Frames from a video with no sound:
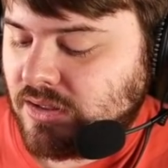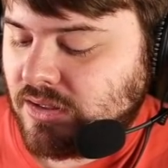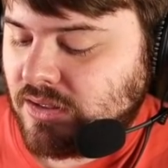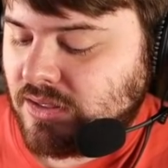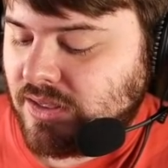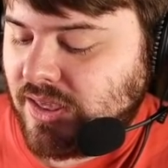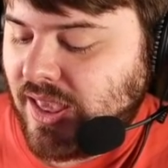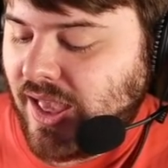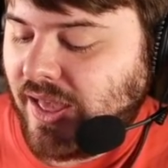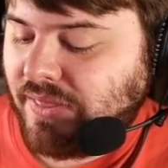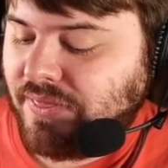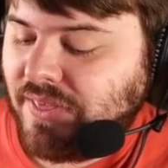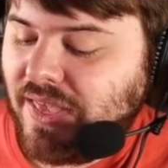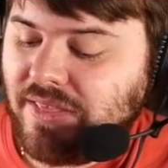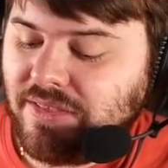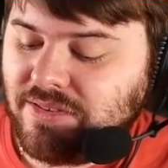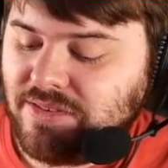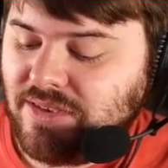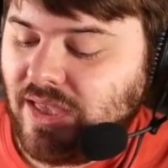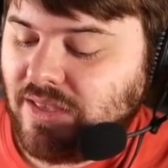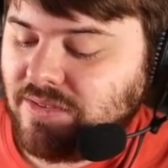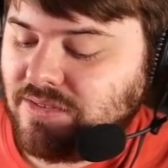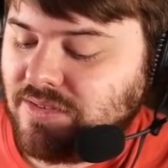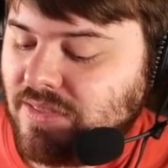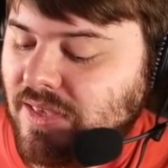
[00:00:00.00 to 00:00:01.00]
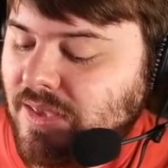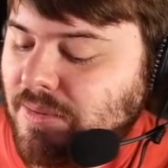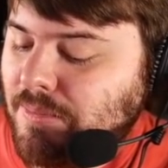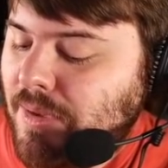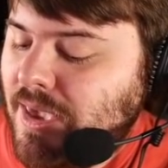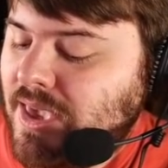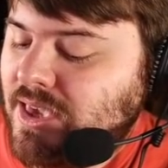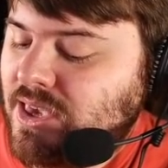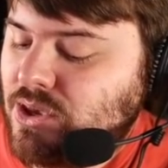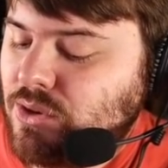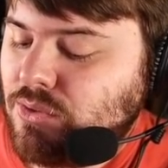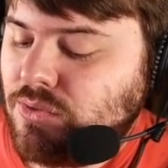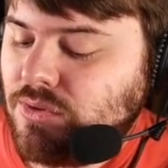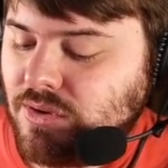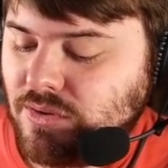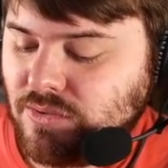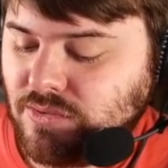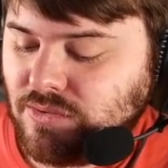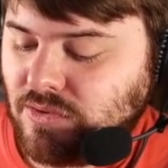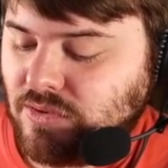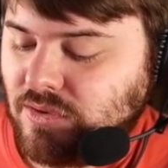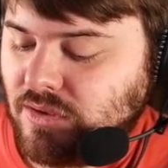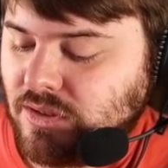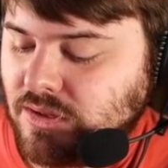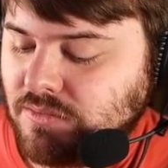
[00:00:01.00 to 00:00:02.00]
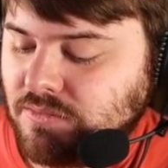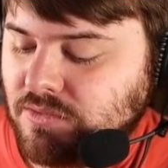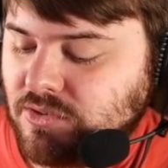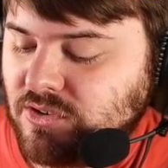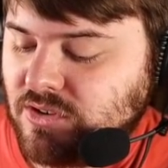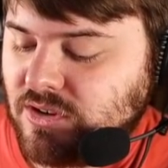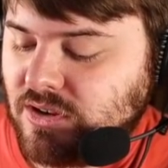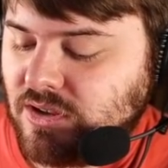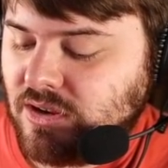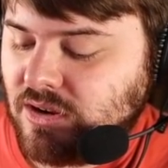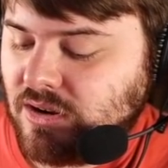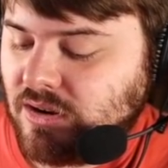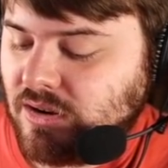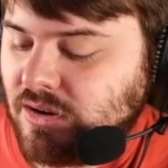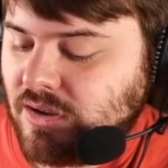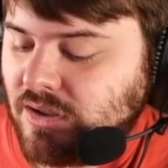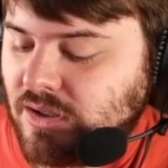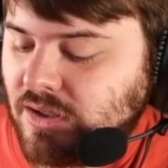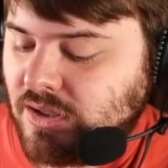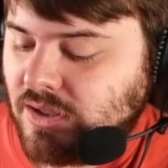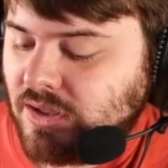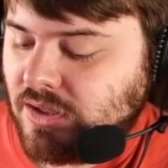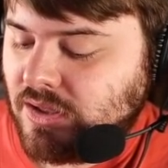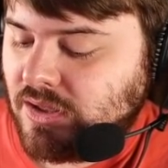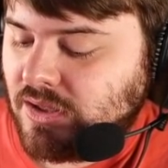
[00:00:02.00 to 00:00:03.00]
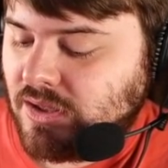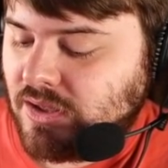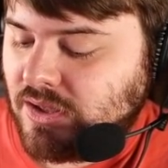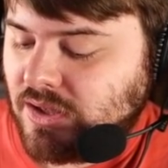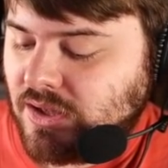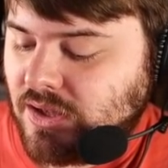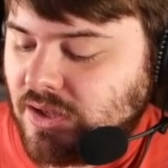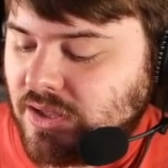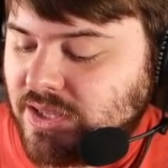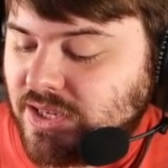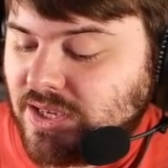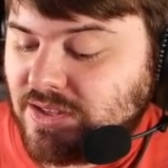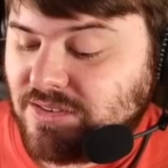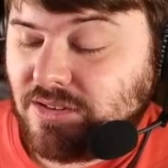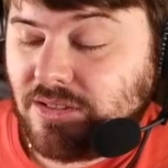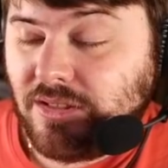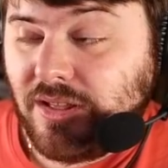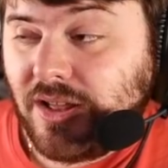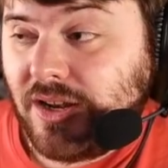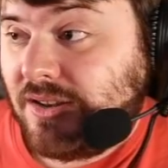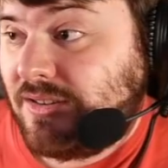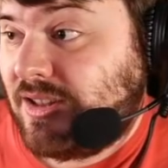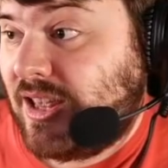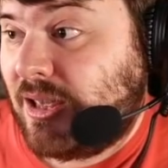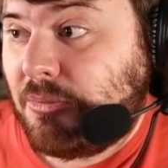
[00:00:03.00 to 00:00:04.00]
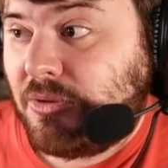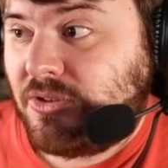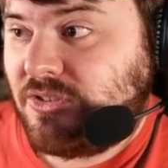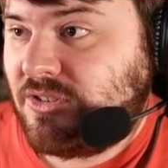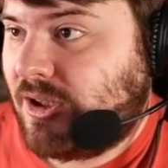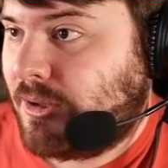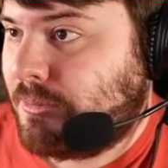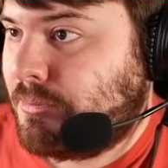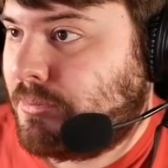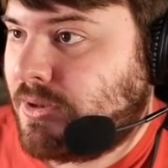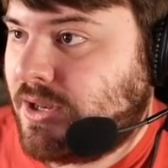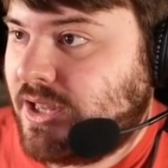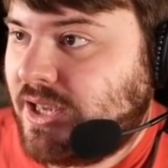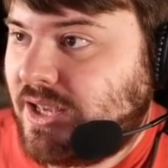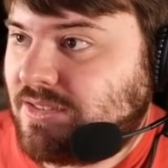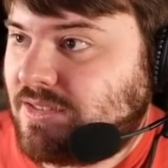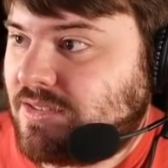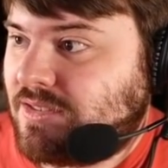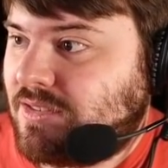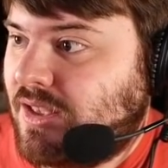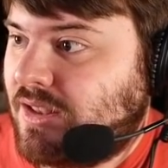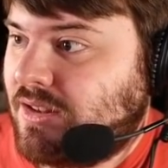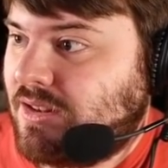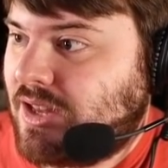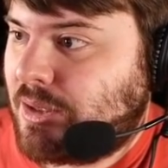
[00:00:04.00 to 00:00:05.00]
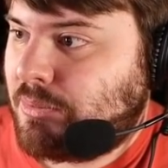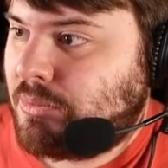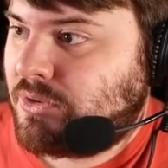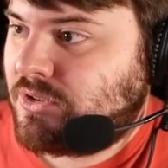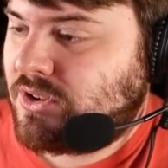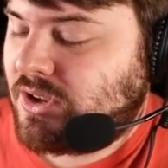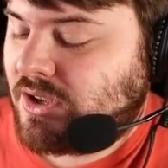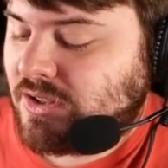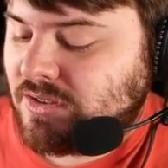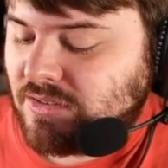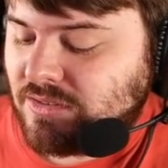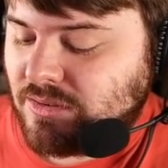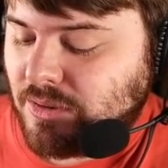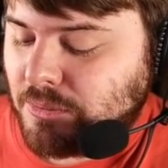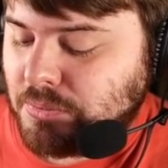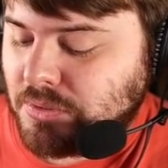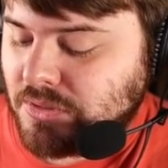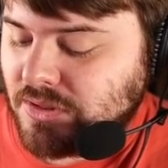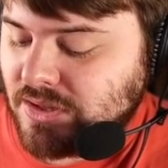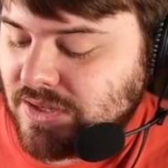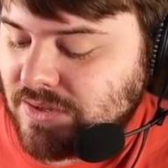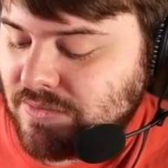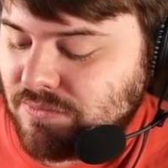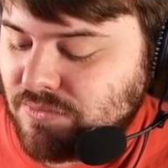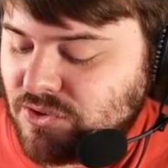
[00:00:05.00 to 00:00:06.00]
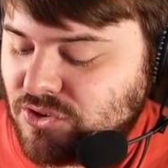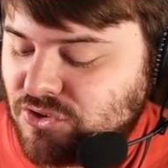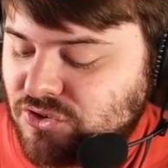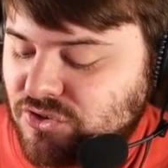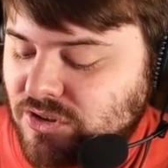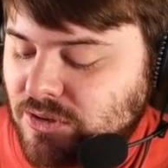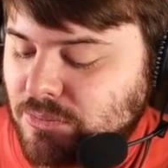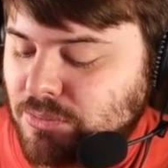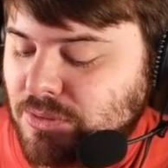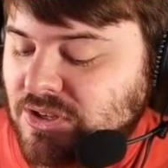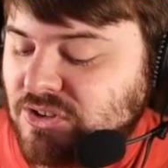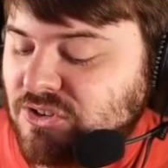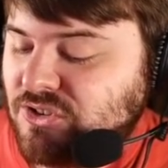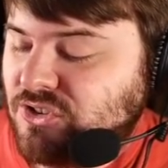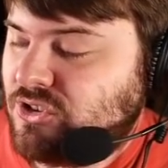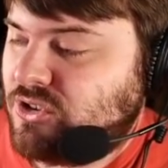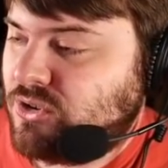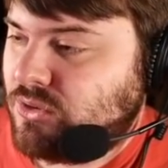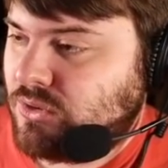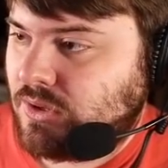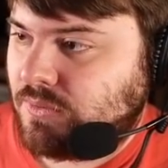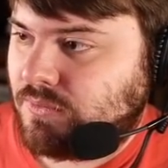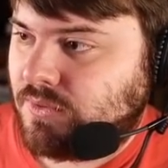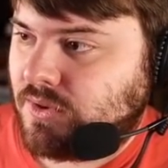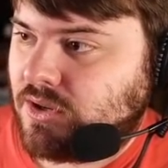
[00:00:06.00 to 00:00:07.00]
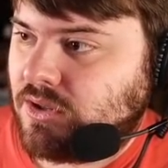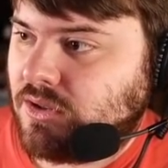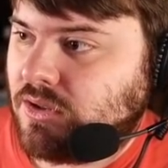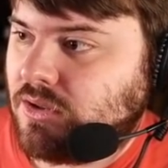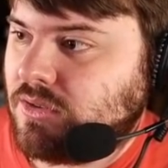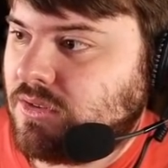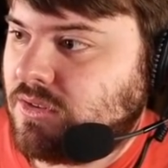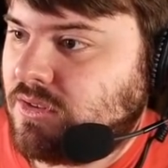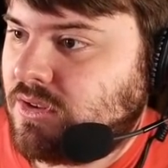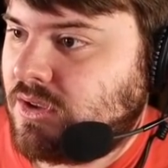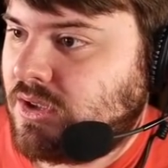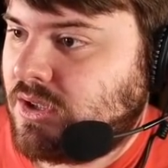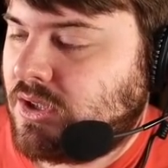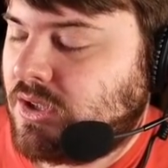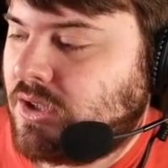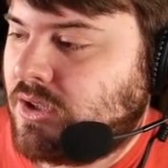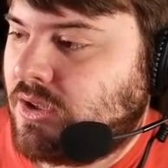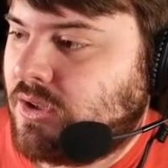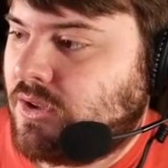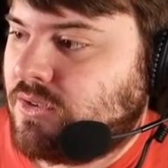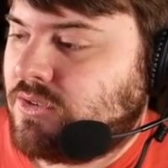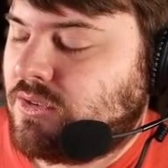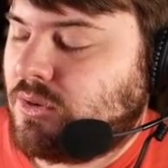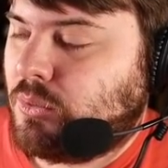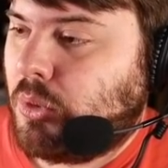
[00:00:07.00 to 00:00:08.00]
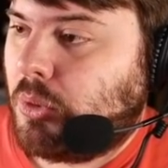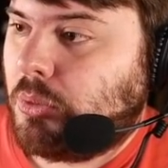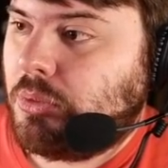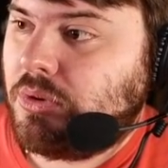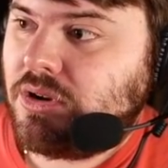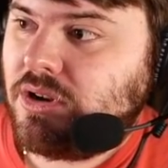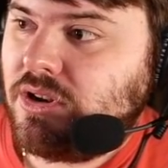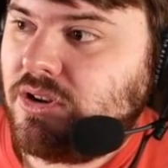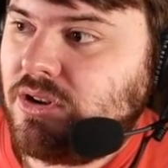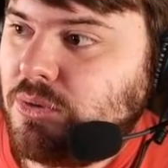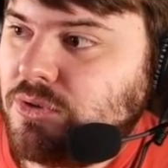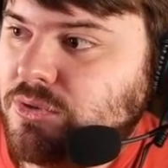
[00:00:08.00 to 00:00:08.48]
so they make you use this yellow Vegeta here. He gets a lot of damage up, and he gets sustained damage cuts, so I believe this shouldn't be too difficult. So what we're going to do